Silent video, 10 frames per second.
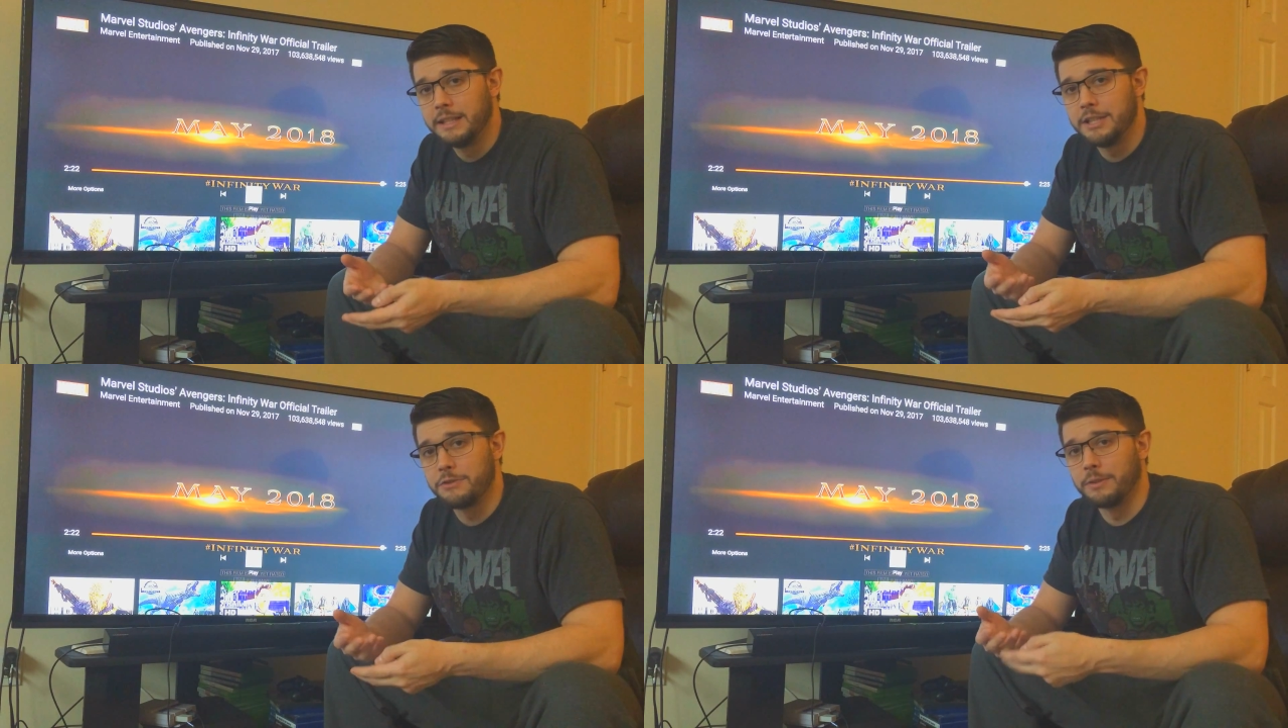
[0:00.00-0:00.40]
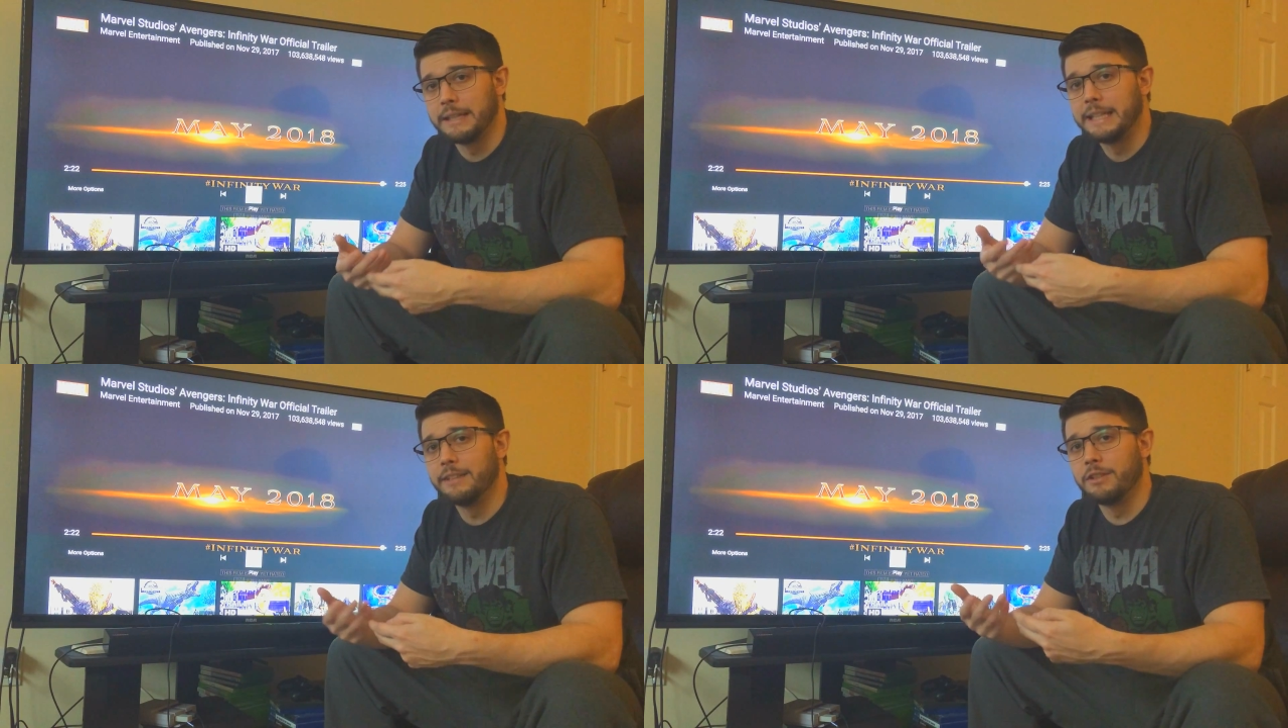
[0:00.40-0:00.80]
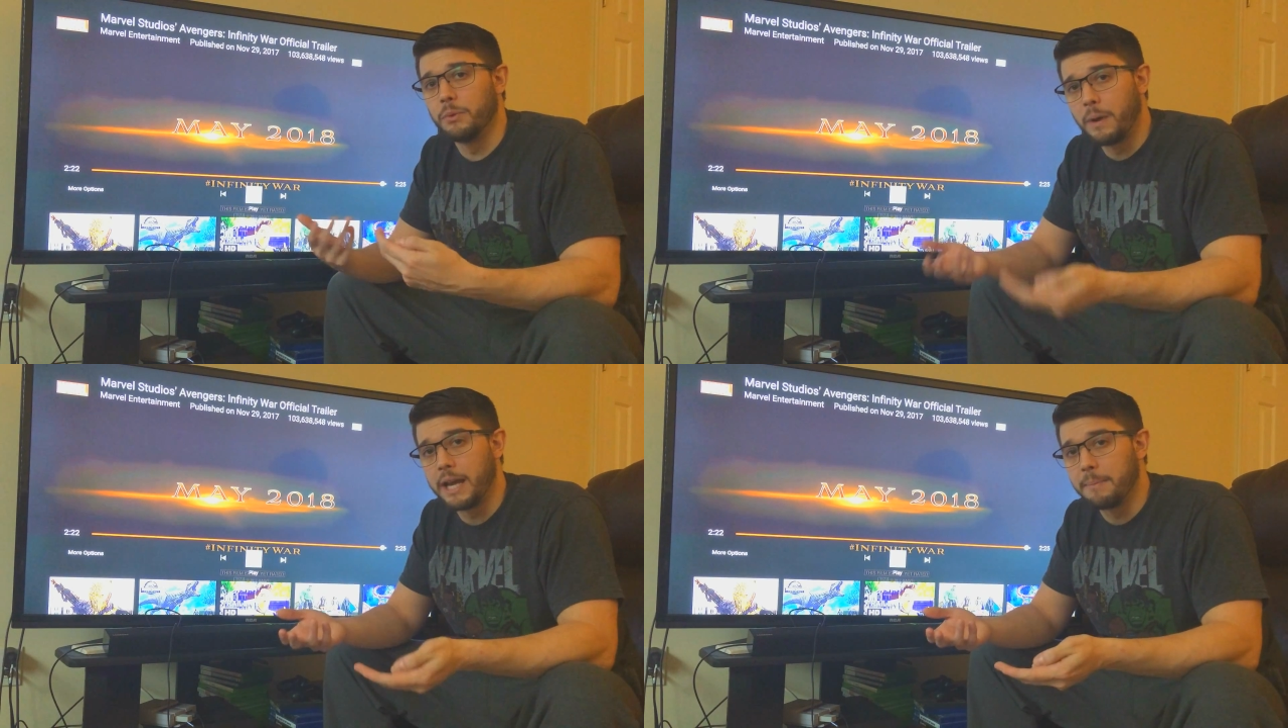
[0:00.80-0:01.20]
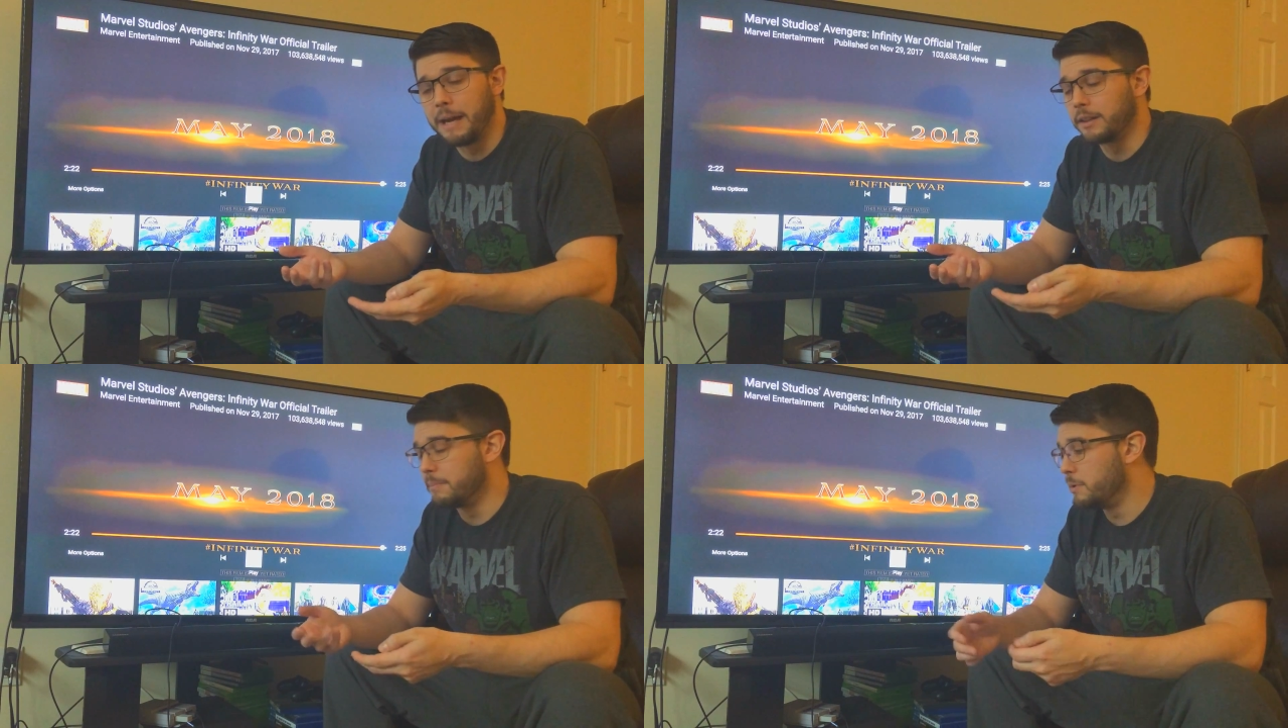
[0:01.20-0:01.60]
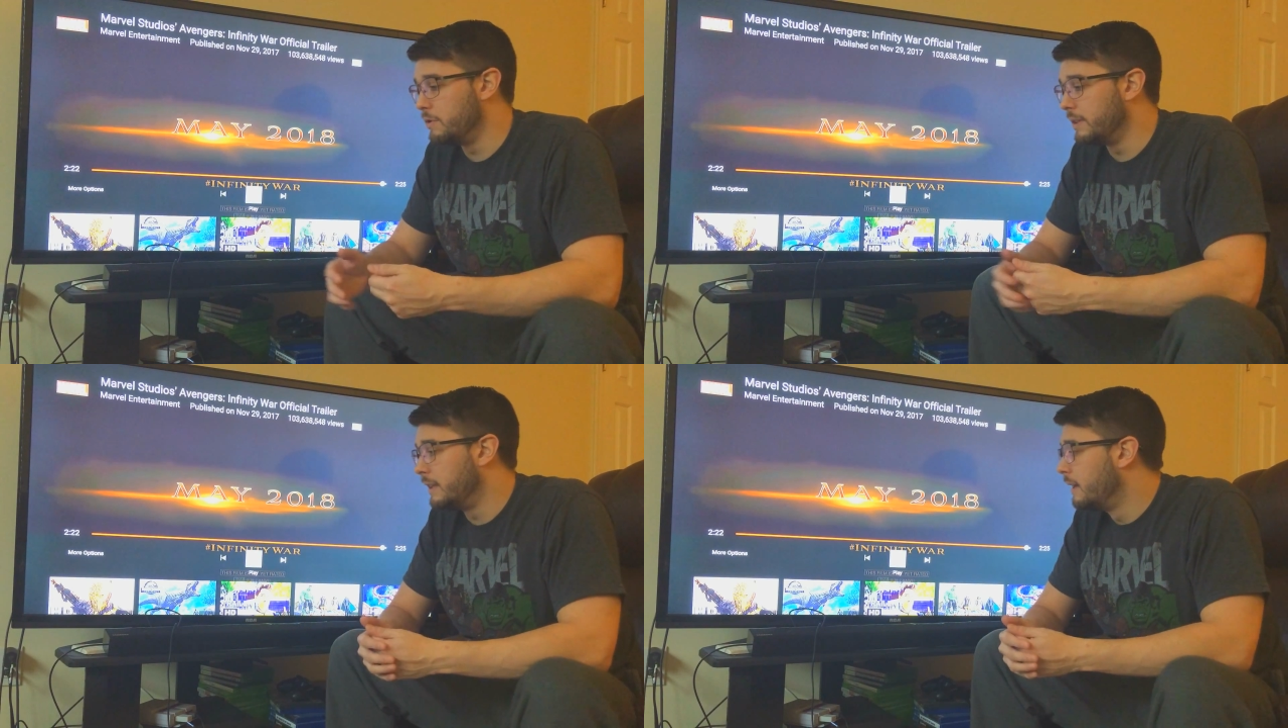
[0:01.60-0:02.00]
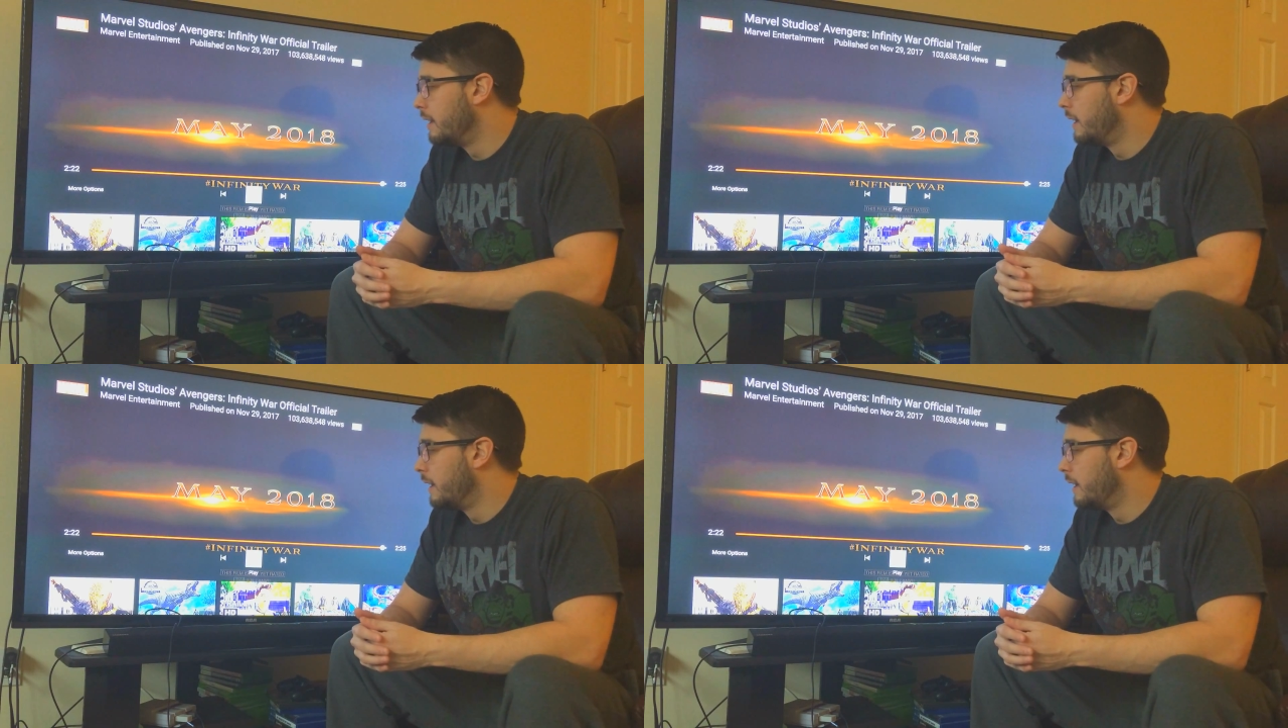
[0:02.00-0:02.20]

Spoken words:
is really given away about the movie.